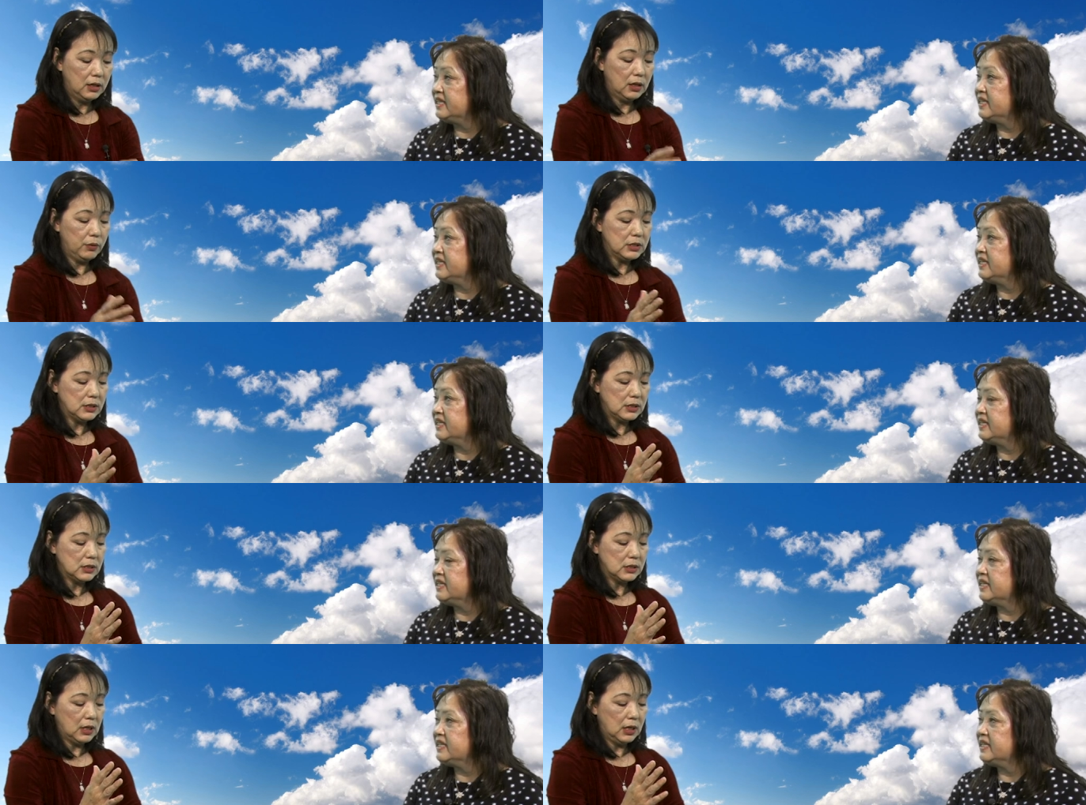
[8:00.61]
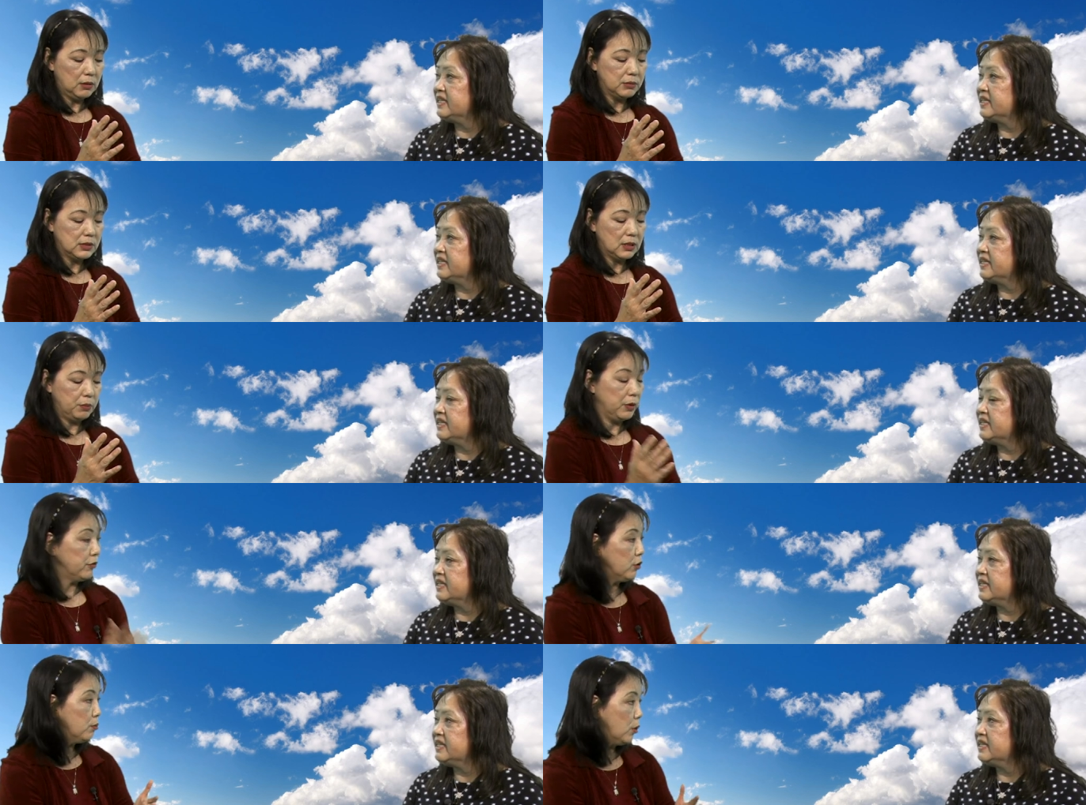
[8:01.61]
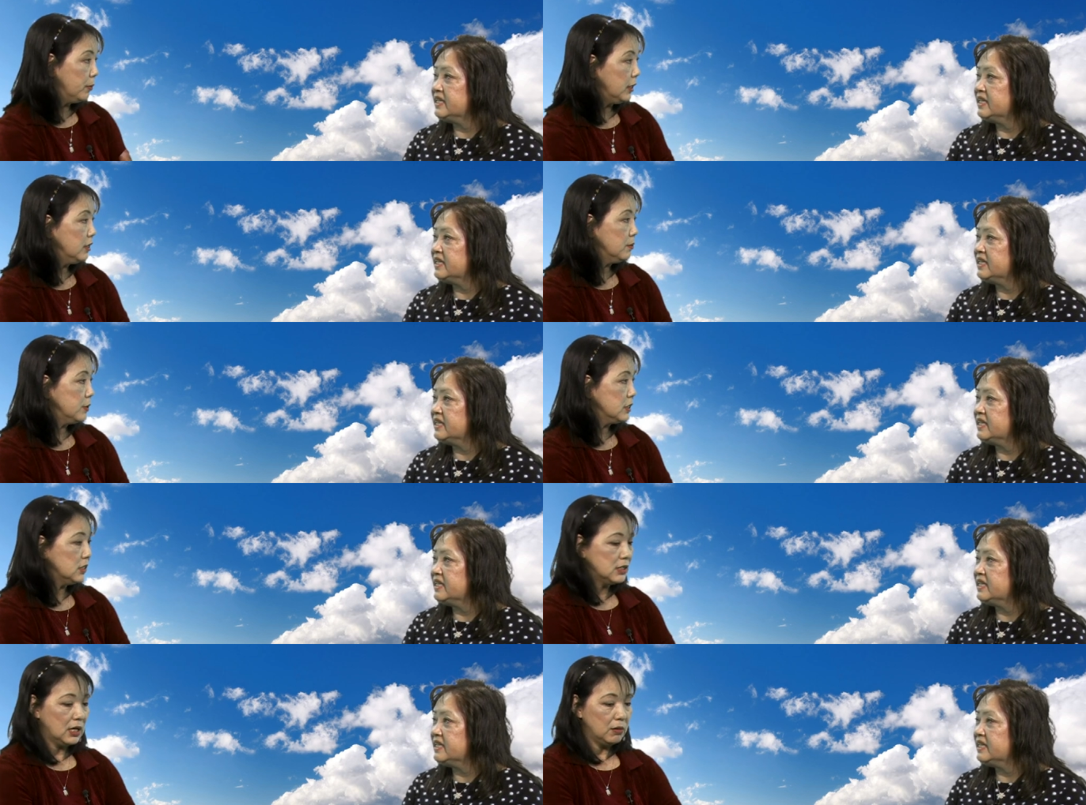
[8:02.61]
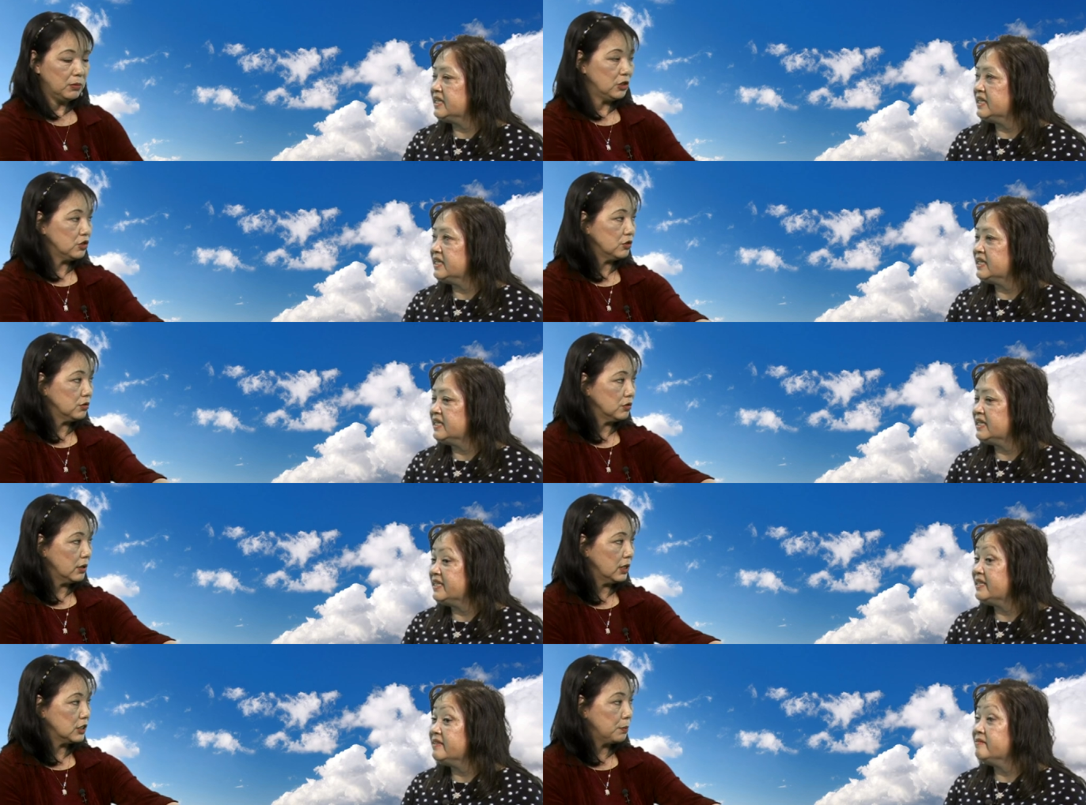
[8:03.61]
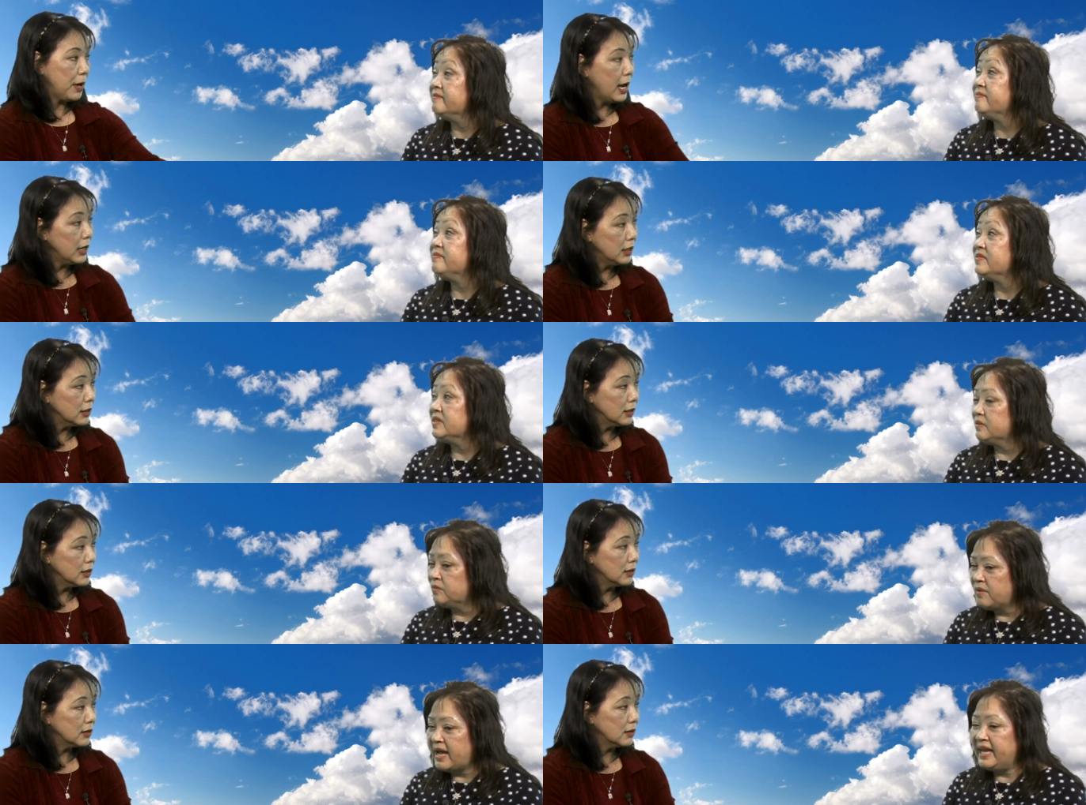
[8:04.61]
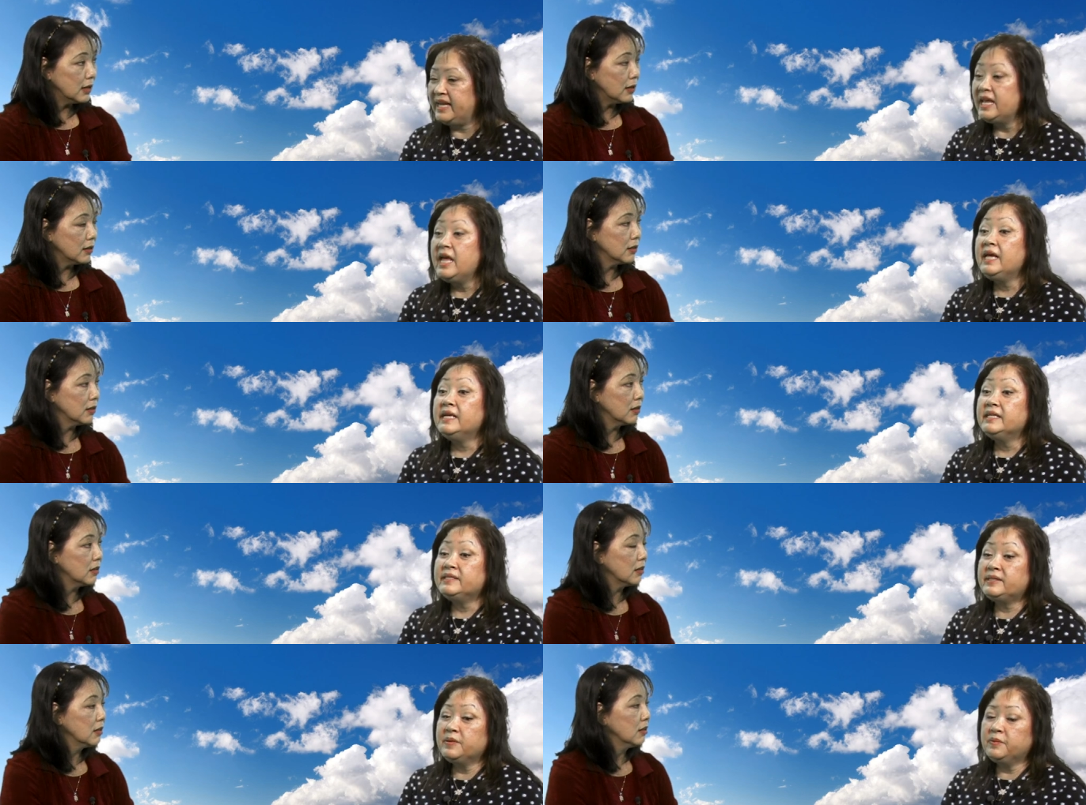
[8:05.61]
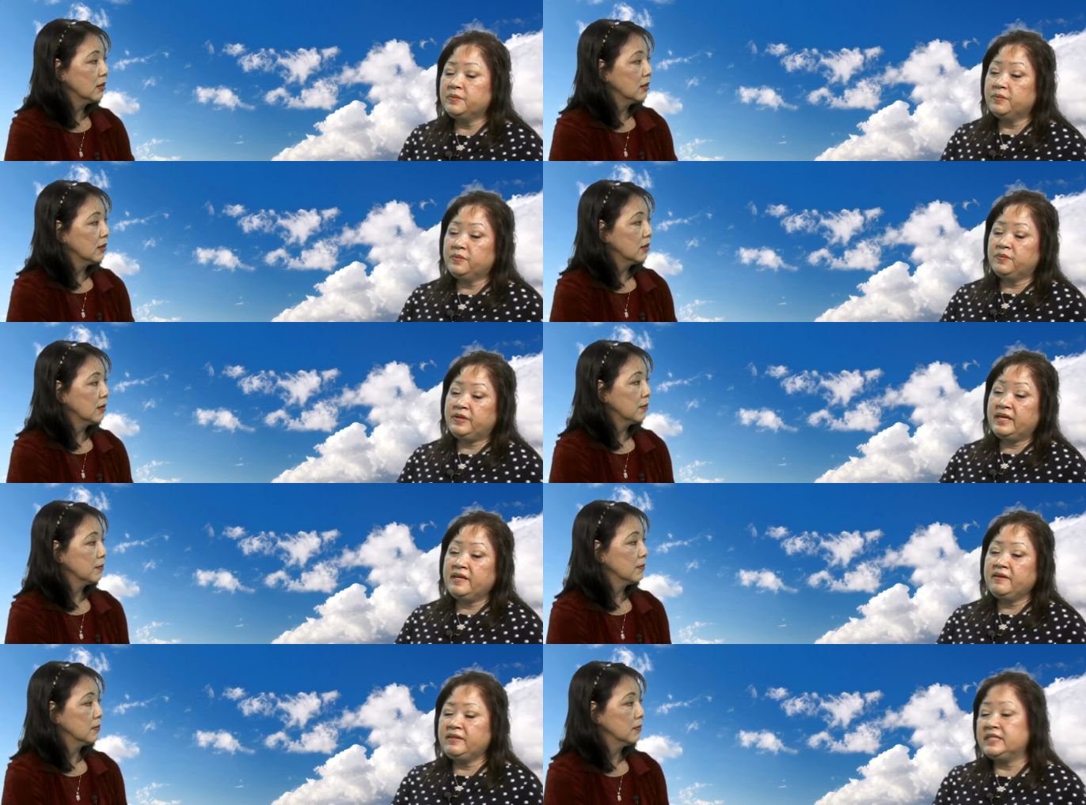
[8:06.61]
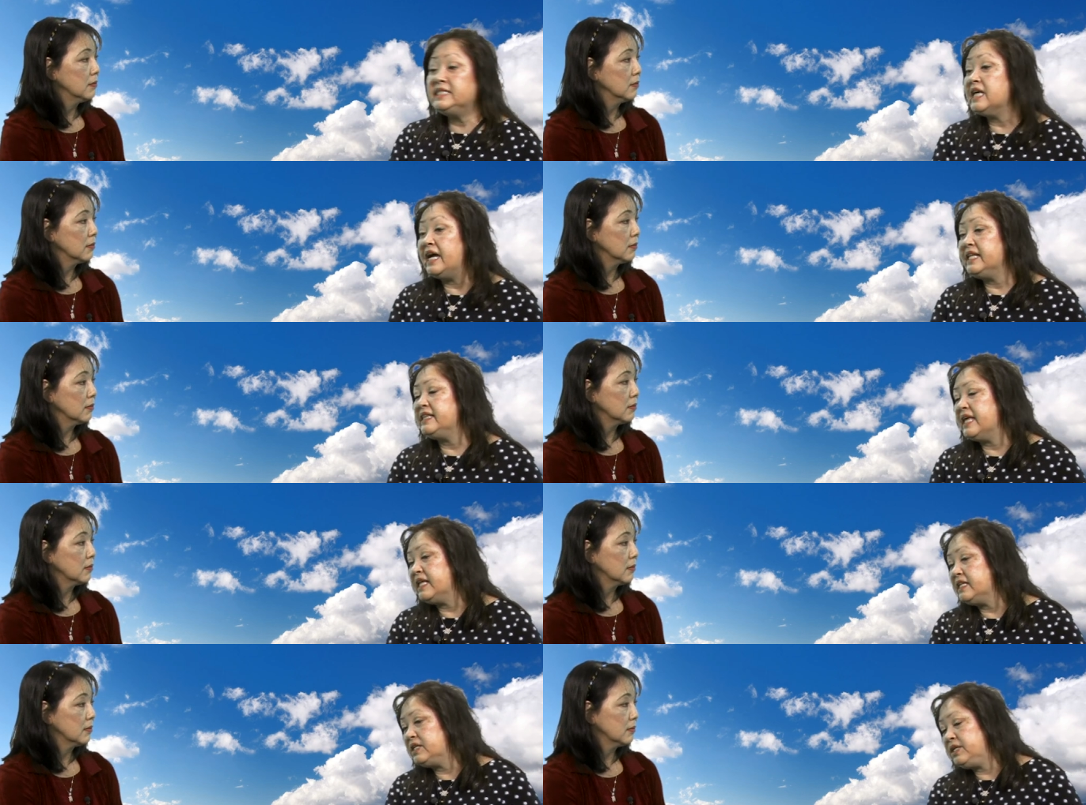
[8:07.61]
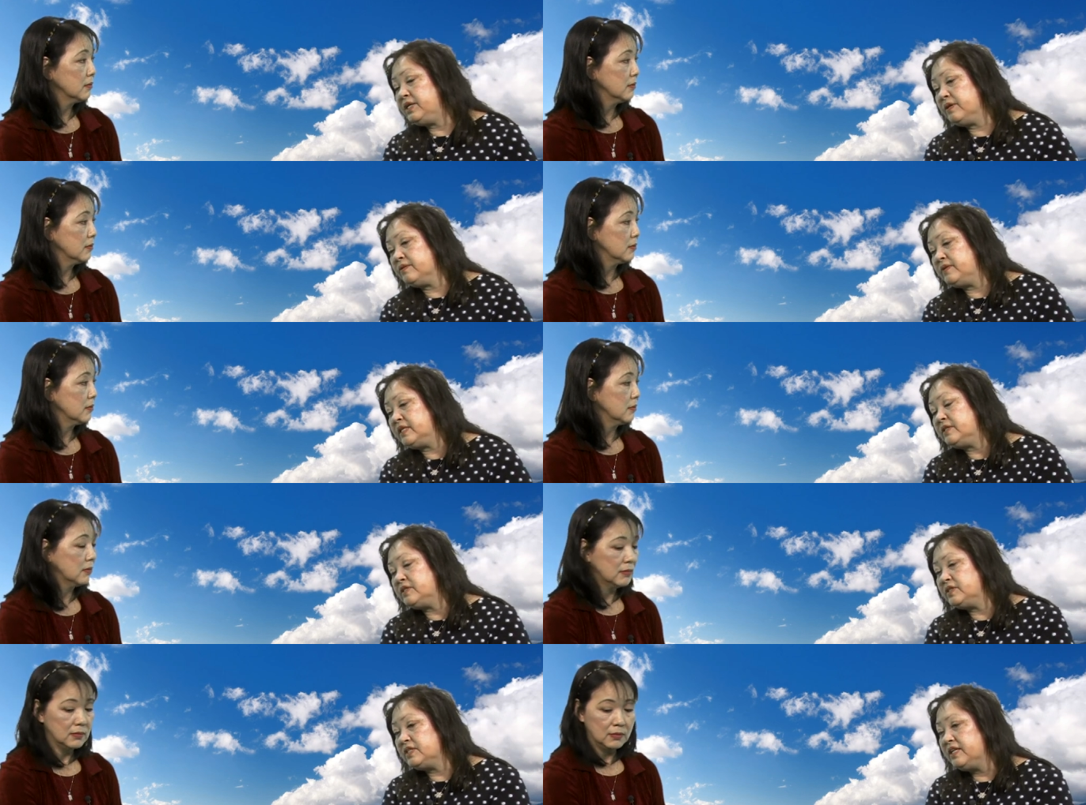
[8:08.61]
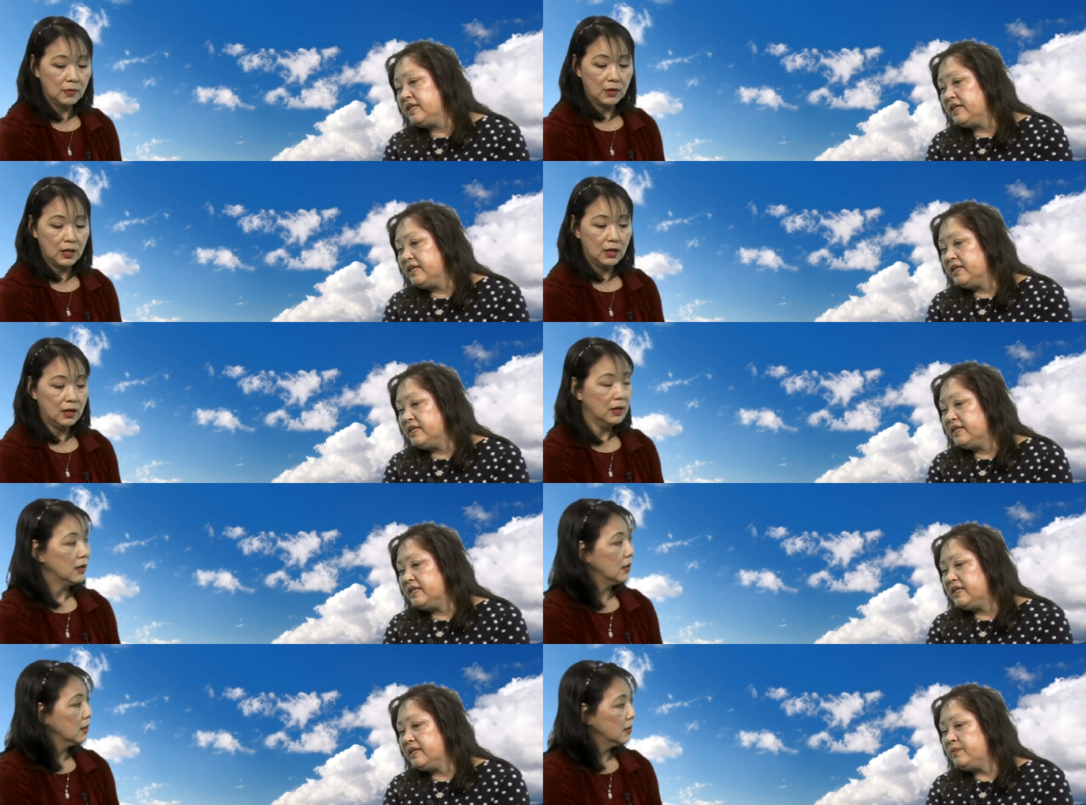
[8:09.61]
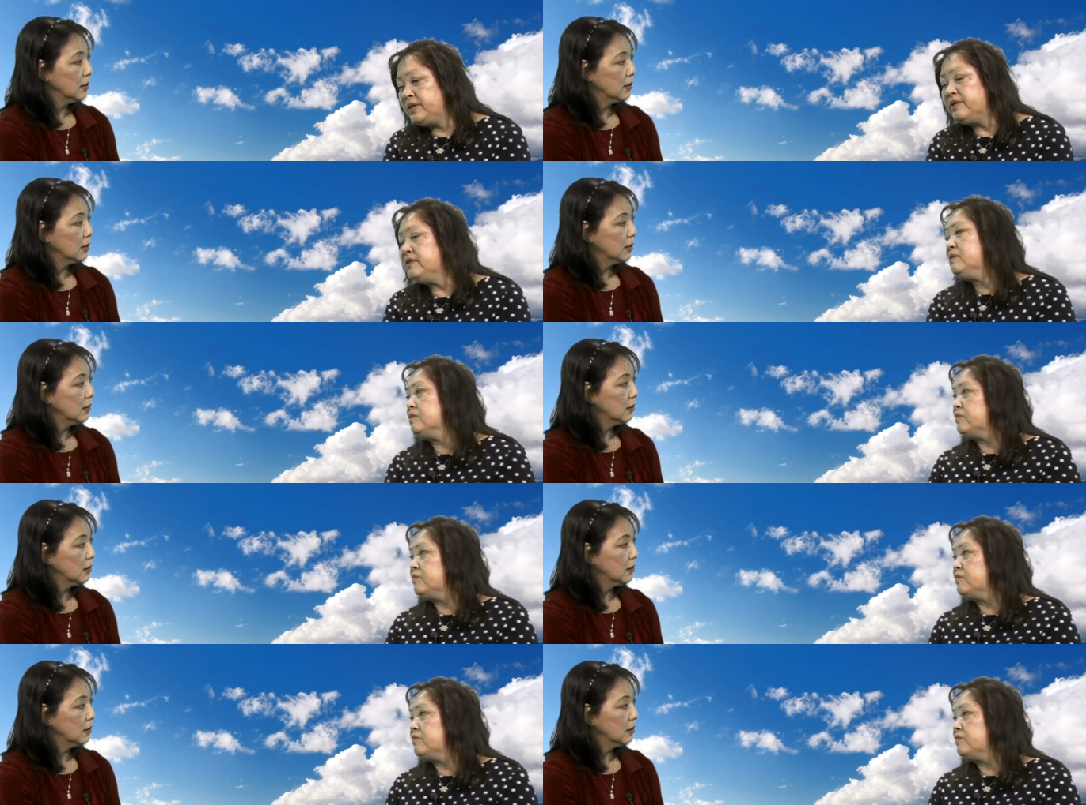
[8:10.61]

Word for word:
Speaker 1: there was um, some pivotal moment in your business that made you expand.
Speaker 2: Right. So we decided that you know there's we couldn't